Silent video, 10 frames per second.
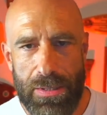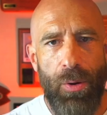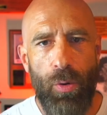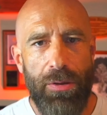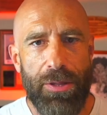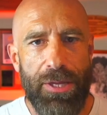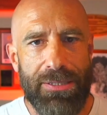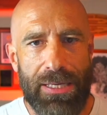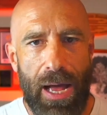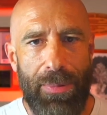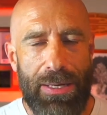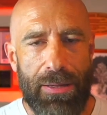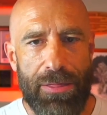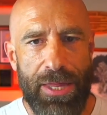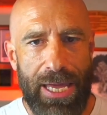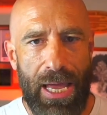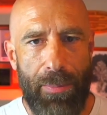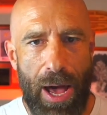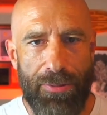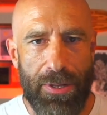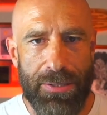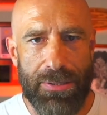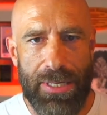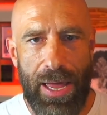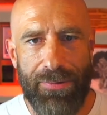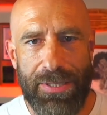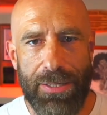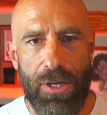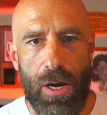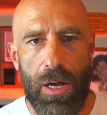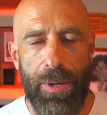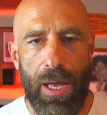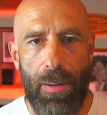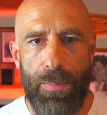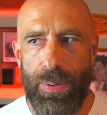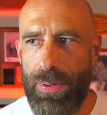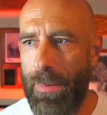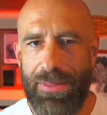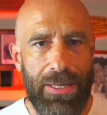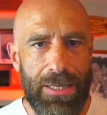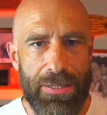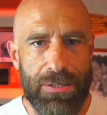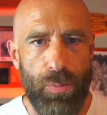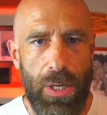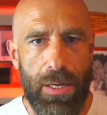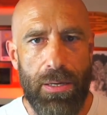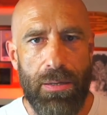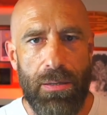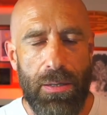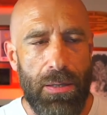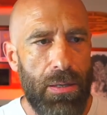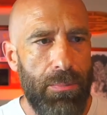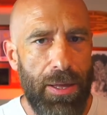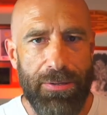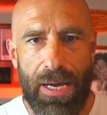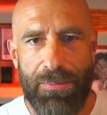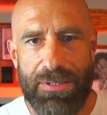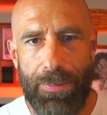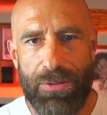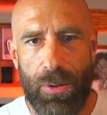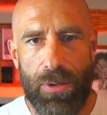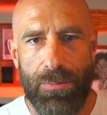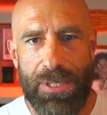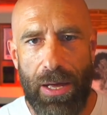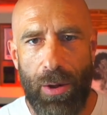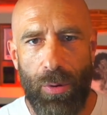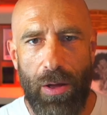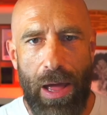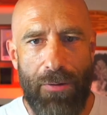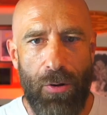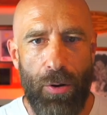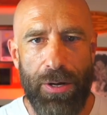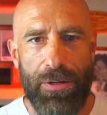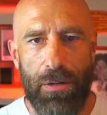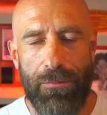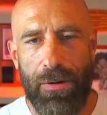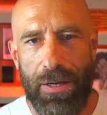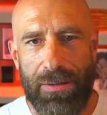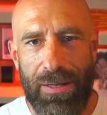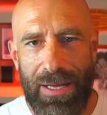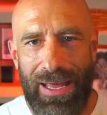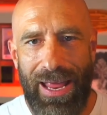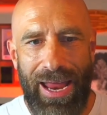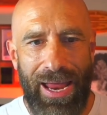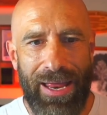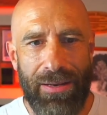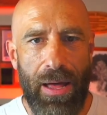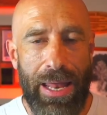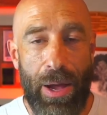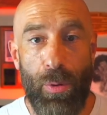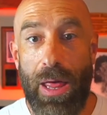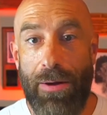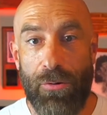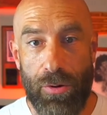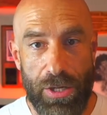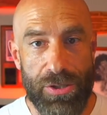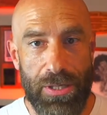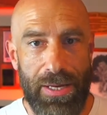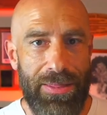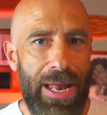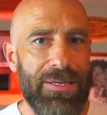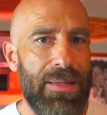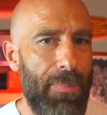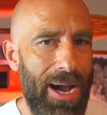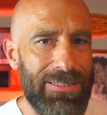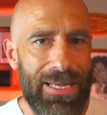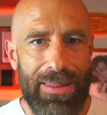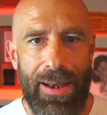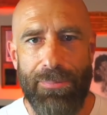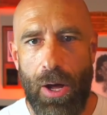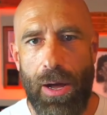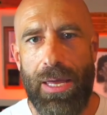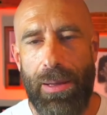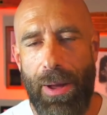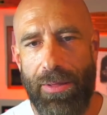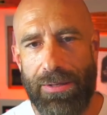One of the things that got me thinking about this is I have a TED Talk coming up at the end of this week. By the time this episode comes out, I will have already delivered it and I will have crushed it. And that is the mindset that I'm talking about.